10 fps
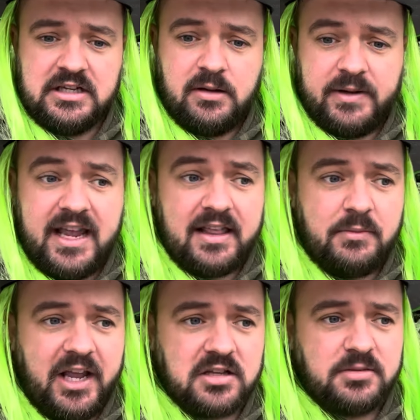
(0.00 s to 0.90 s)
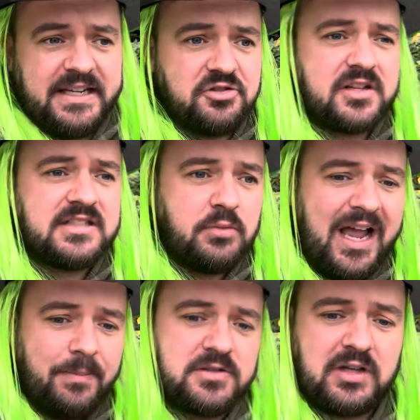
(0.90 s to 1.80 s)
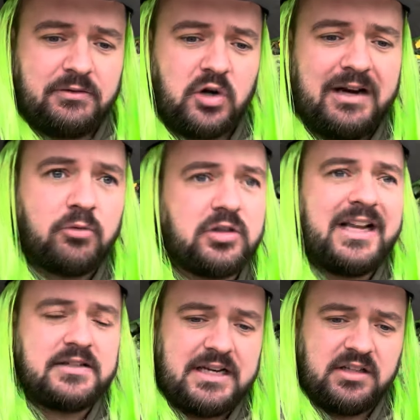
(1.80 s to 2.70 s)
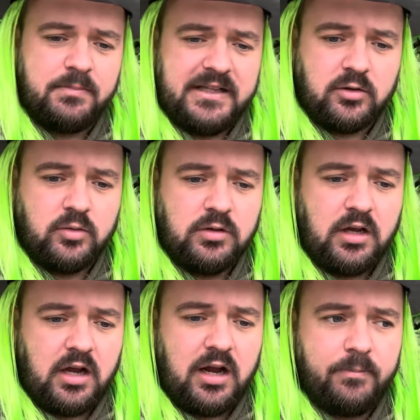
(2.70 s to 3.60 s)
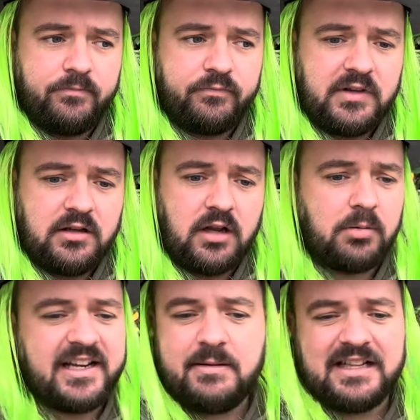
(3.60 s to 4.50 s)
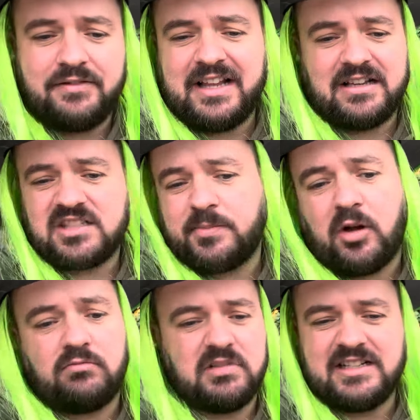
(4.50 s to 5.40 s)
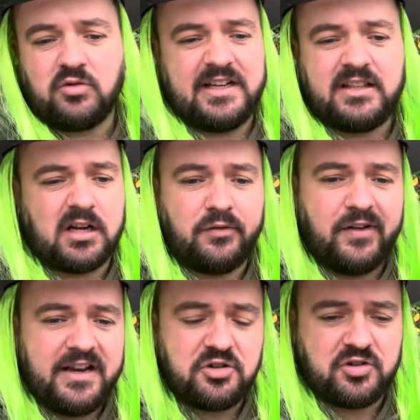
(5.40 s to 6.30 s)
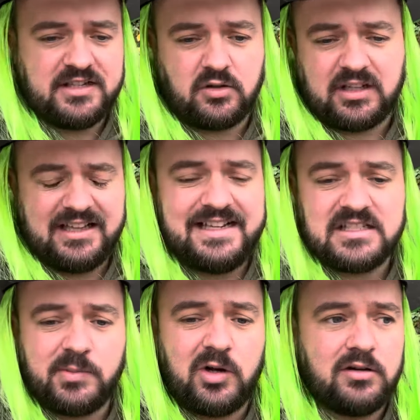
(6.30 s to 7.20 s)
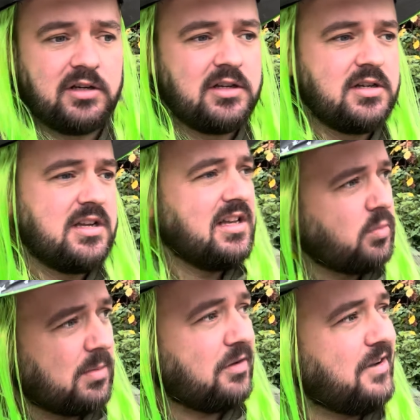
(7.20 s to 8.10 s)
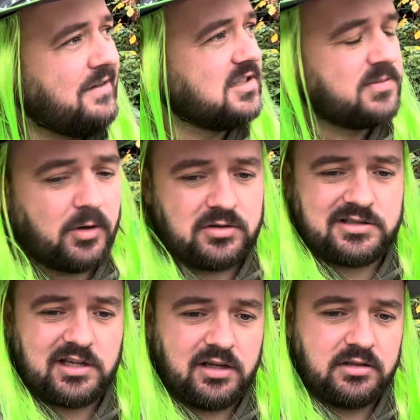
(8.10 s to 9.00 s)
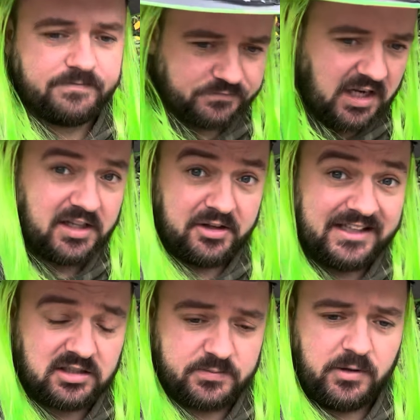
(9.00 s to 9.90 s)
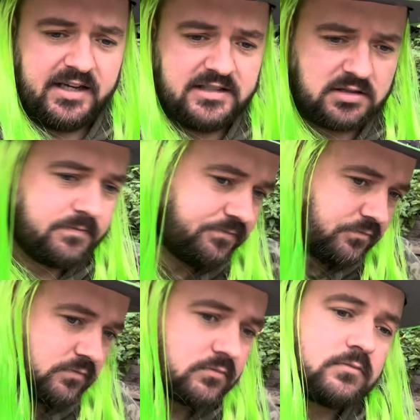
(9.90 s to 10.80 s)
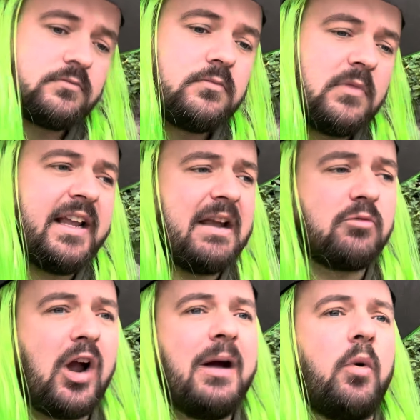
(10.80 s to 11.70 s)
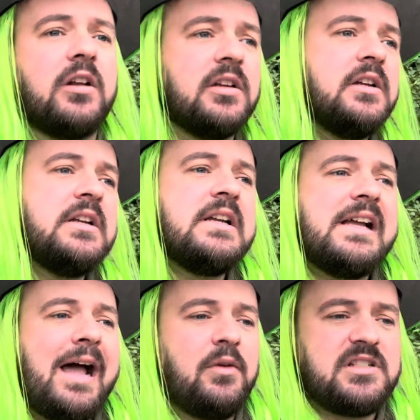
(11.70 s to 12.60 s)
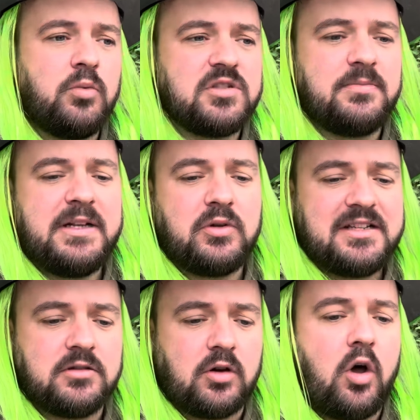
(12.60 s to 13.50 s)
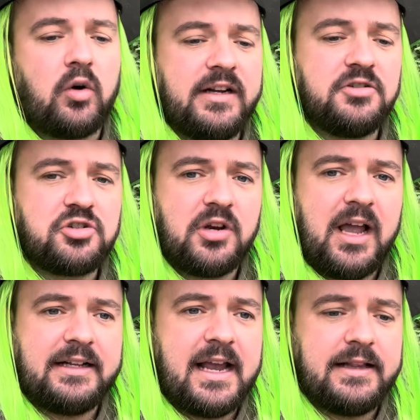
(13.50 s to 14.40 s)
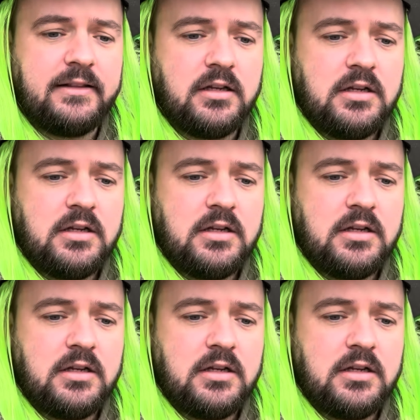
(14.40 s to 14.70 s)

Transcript: But yeah, there we go. It's gonna be interesting to see what happens on that right hand rod now it's out in the middle. I'm gonna keep the left hand spot. It's already done a fish. It's on a clean spot, one of my favourite spots, so I know that does bites. Getting right hand one out into towards the middle. That's not orange, and then